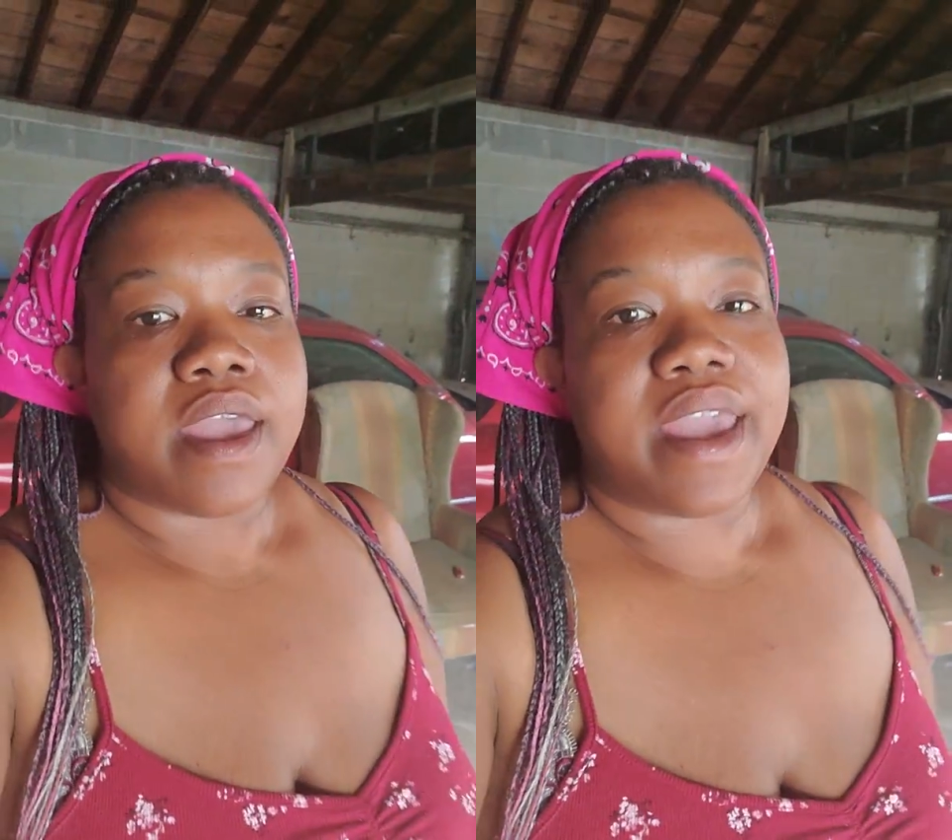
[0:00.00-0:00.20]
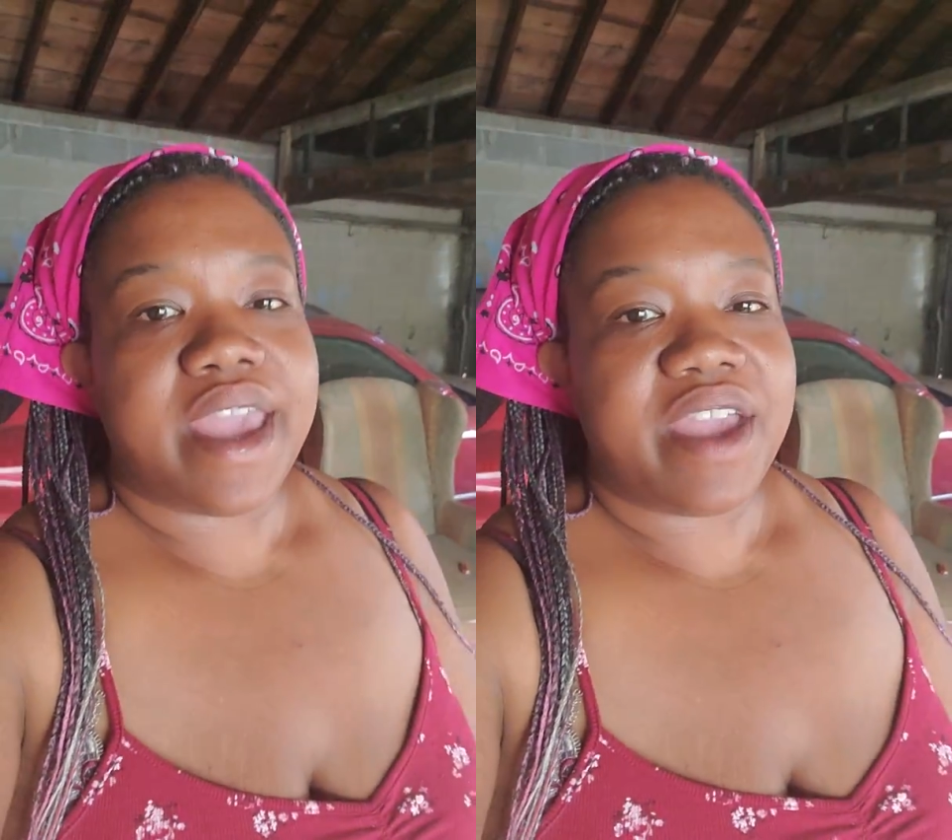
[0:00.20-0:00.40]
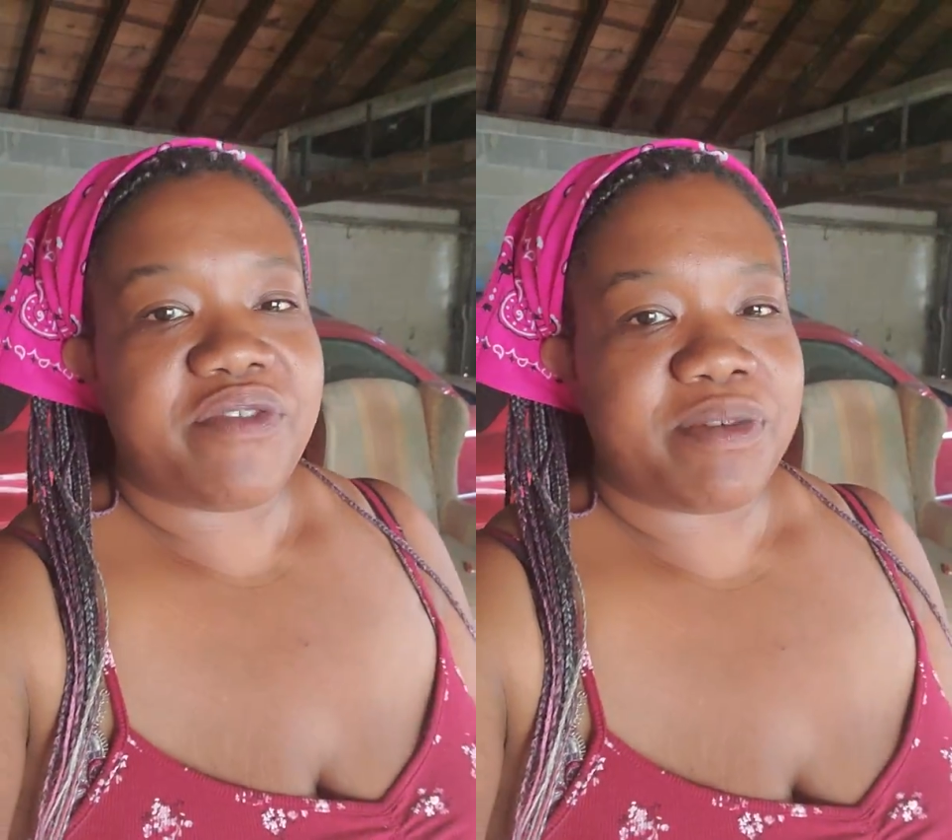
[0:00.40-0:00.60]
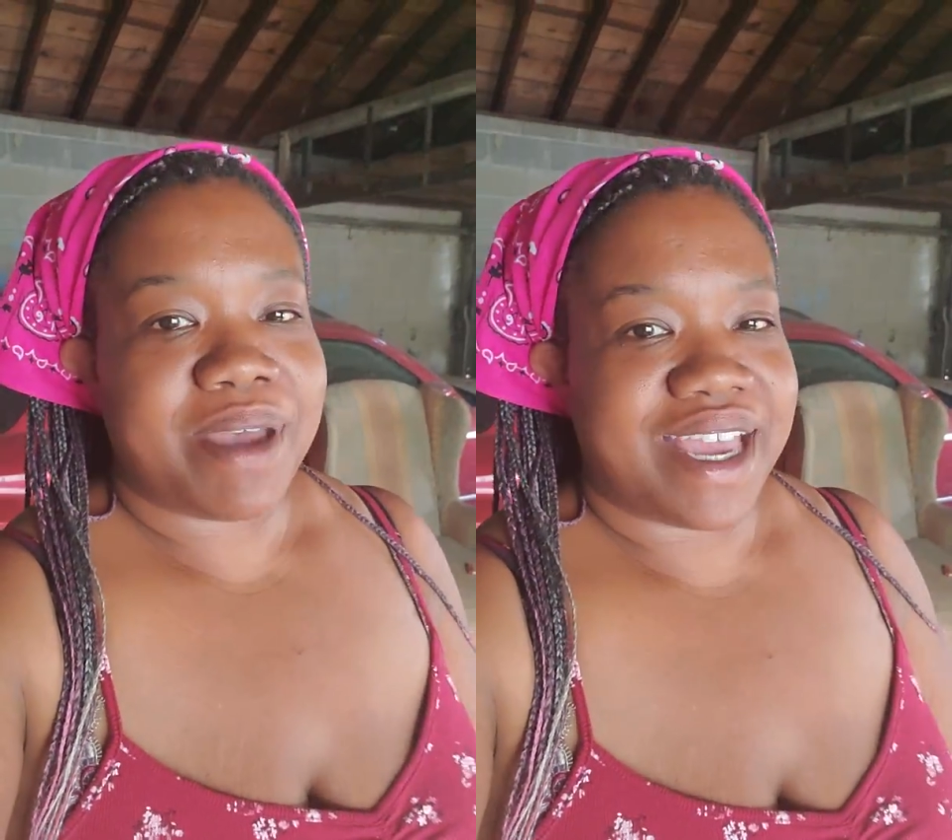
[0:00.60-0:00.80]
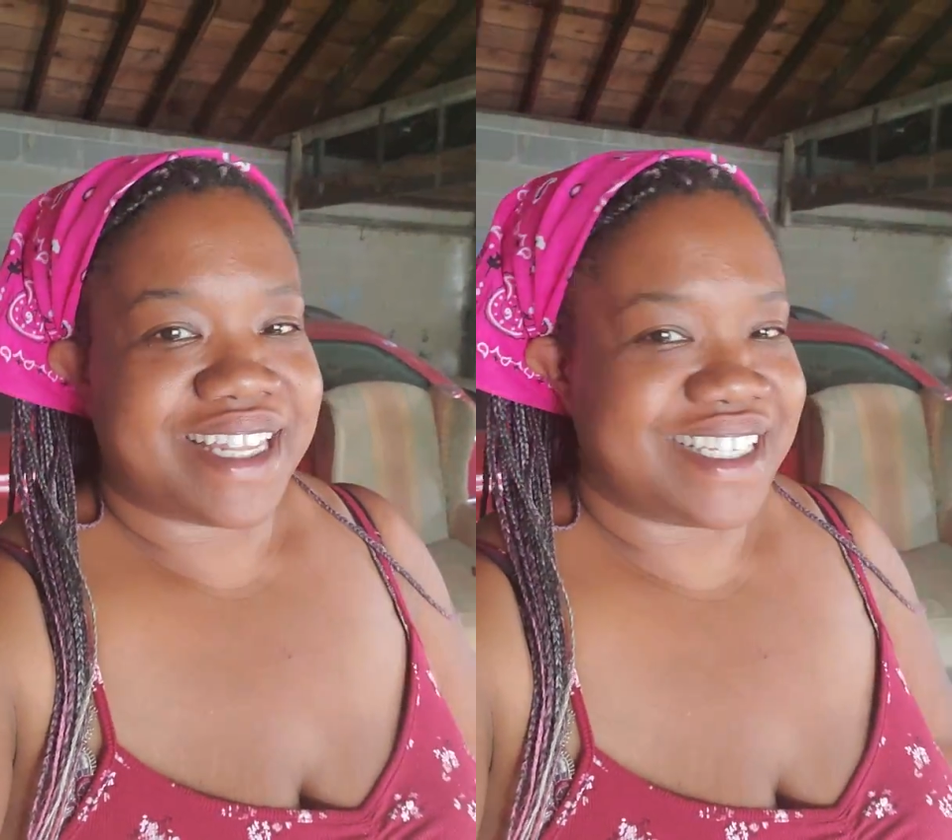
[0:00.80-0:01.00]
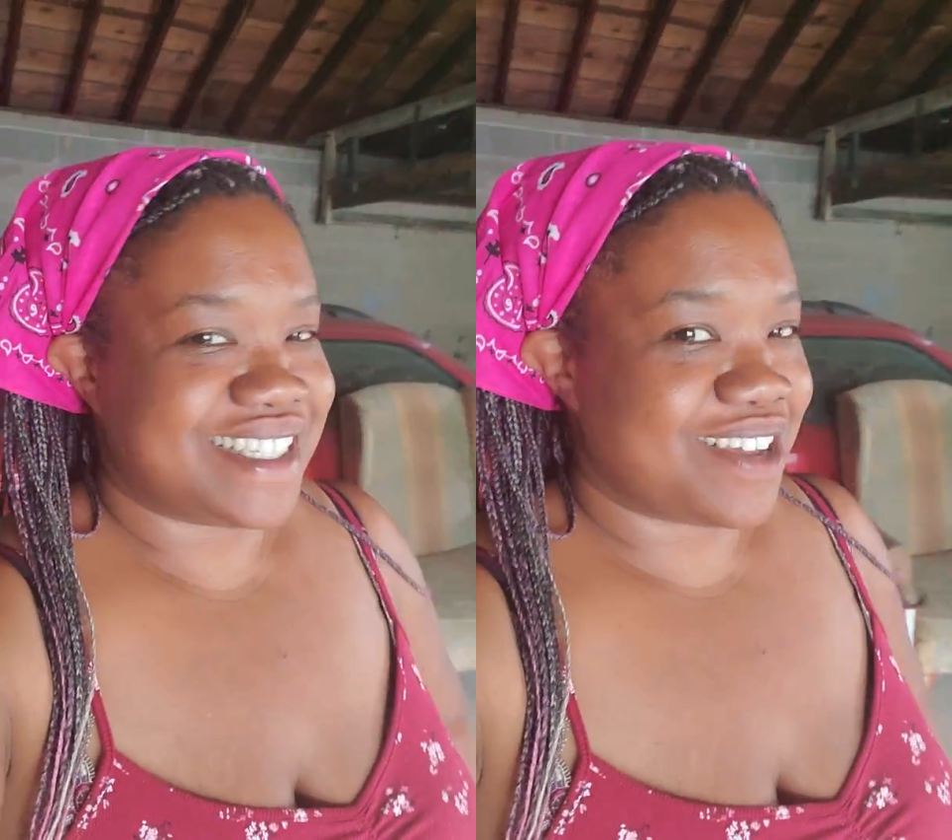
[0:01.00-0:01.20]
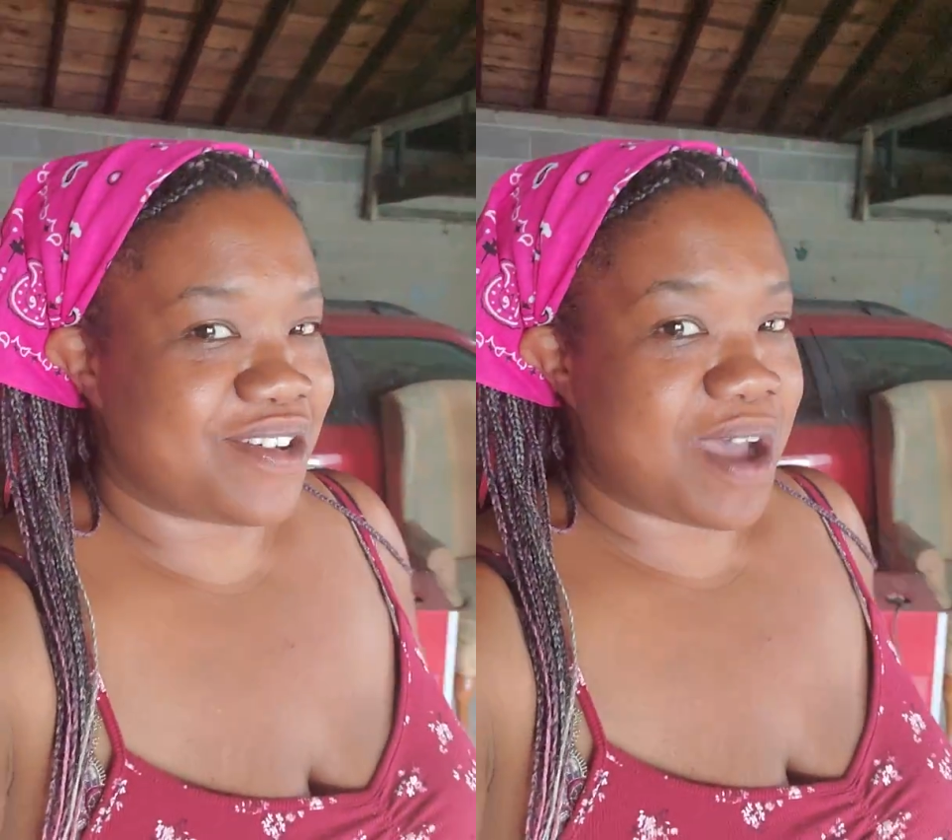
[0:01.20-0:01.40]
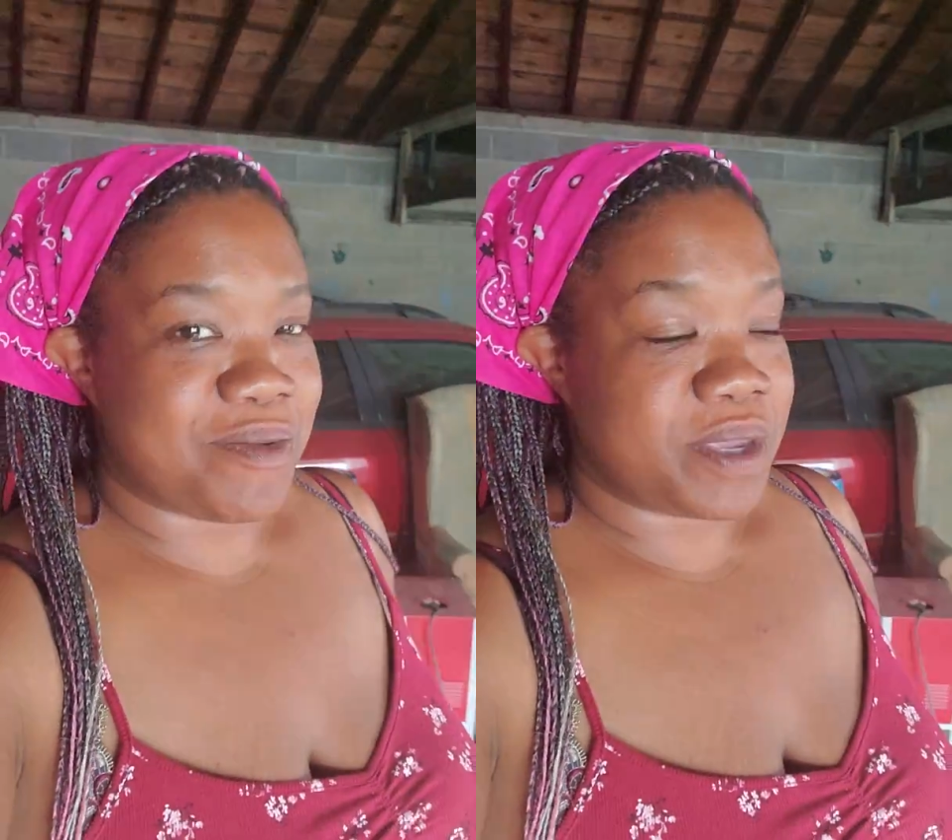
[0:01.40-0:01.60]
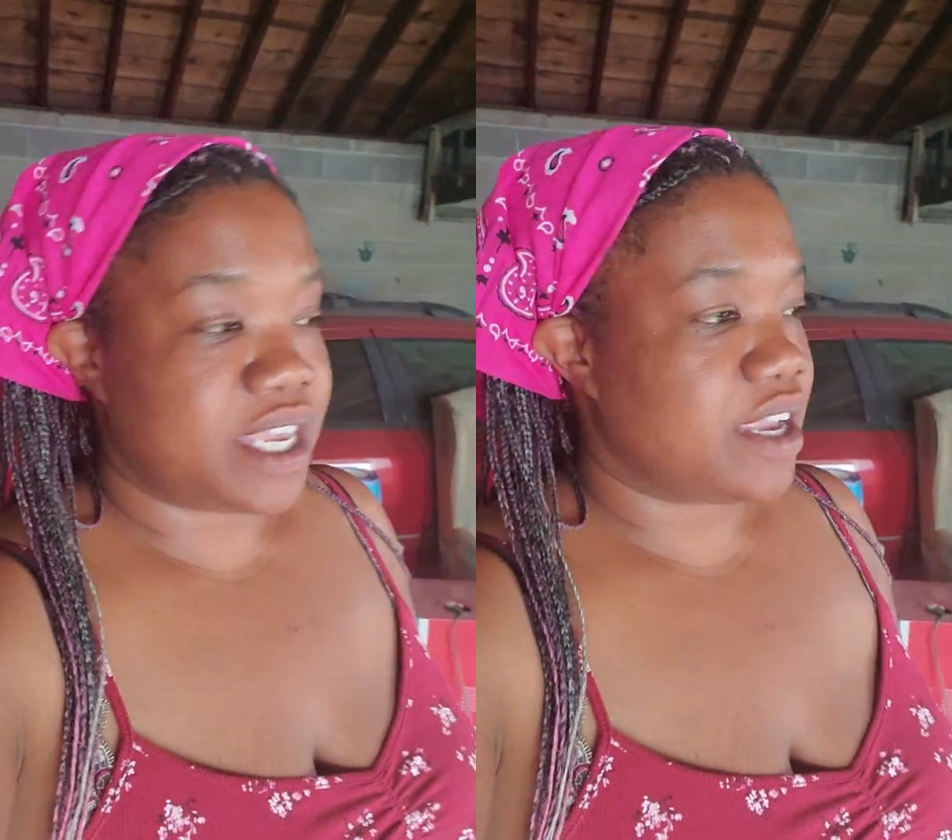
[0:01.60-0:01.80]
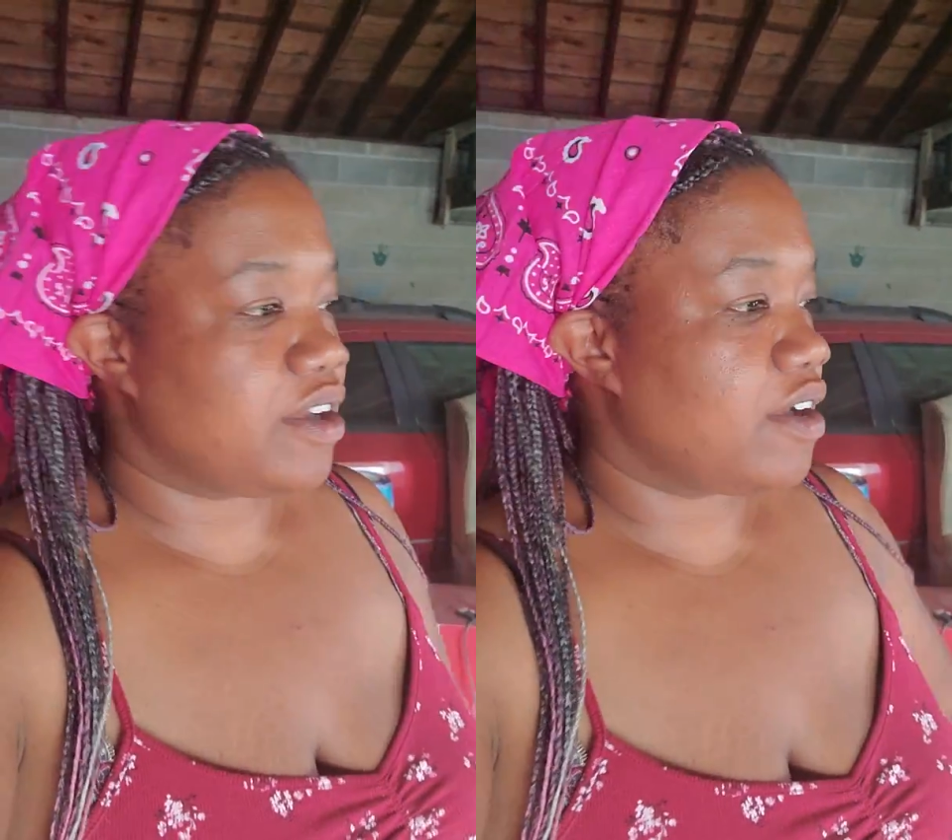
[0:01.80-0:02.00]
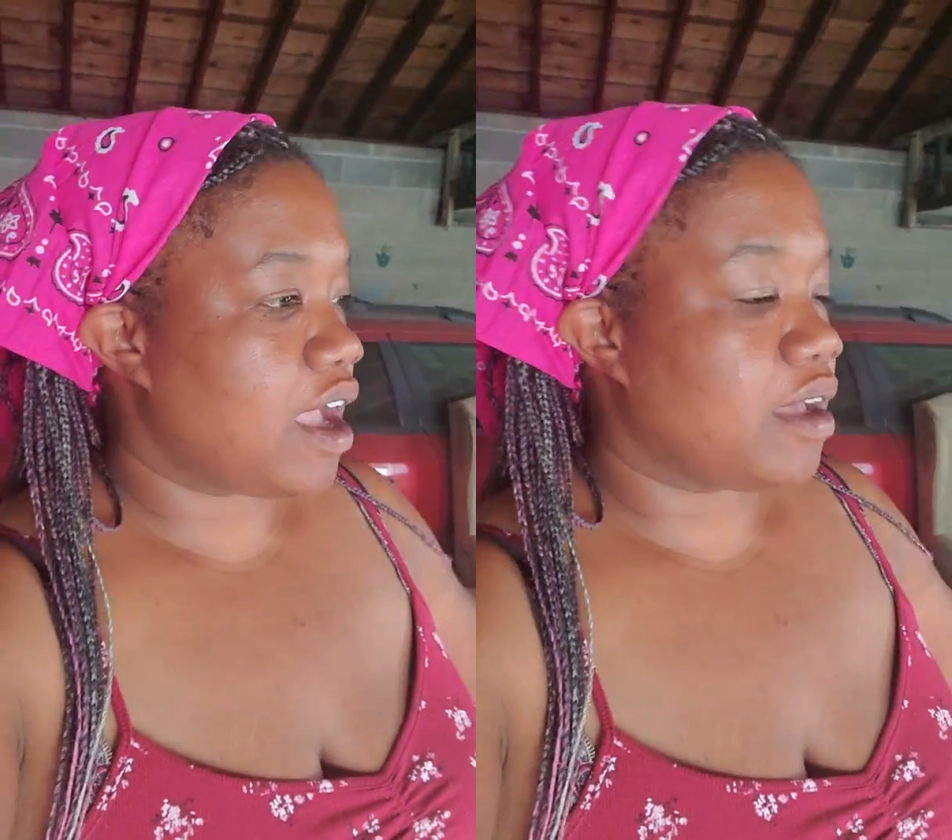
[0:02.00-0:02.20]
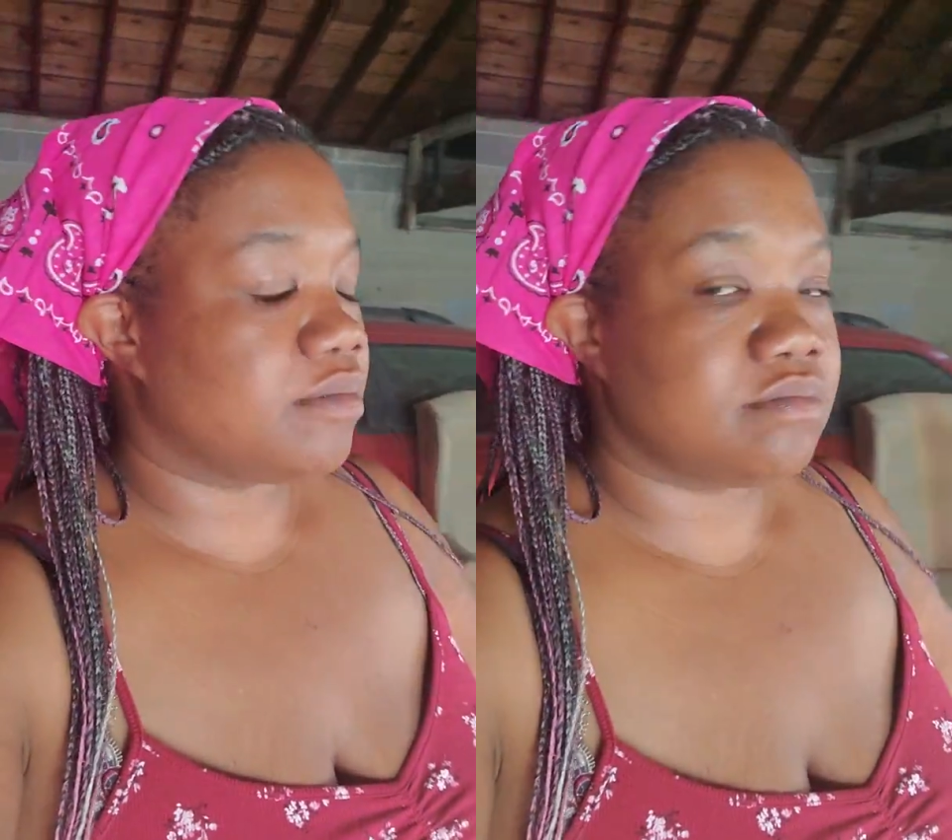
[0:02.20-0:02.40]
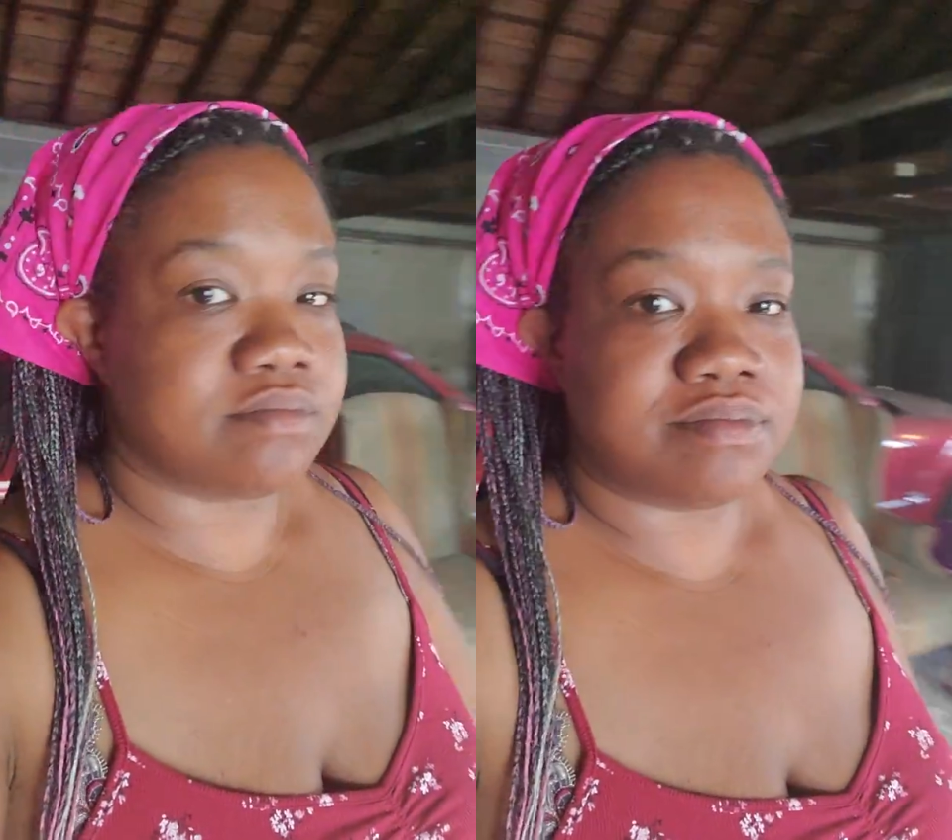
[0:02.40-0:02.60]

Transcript: Hey everybody, so I'm here. I'm